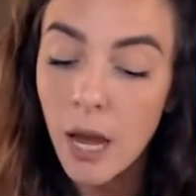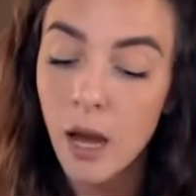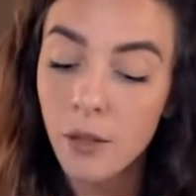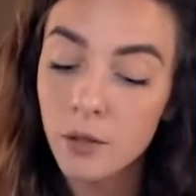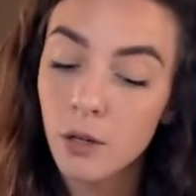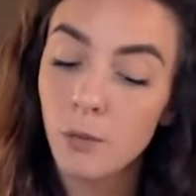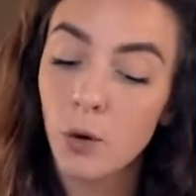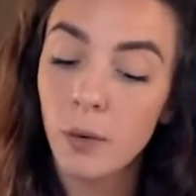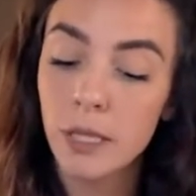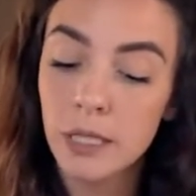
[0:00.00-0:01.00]
Others are more
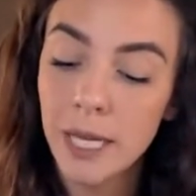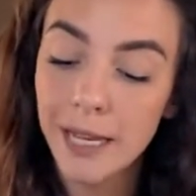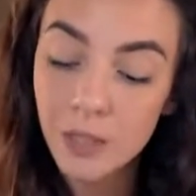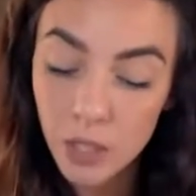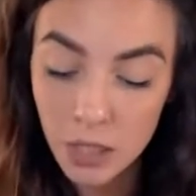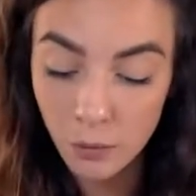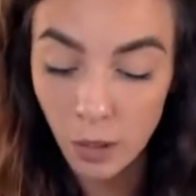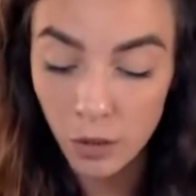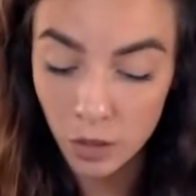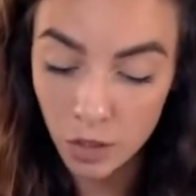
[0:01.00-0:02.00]
willing to enter into
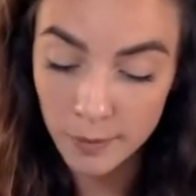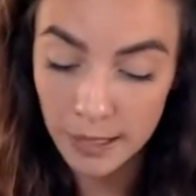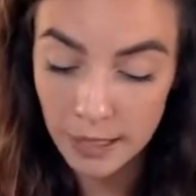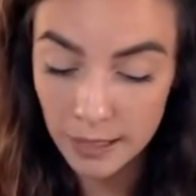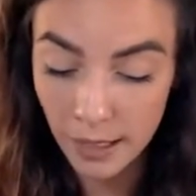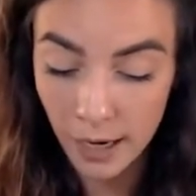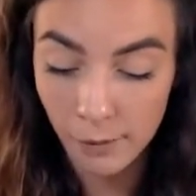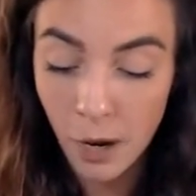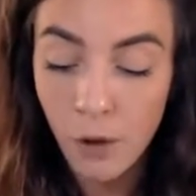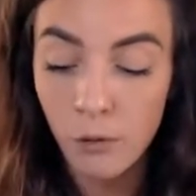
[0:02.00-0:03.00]
partnerships at this time.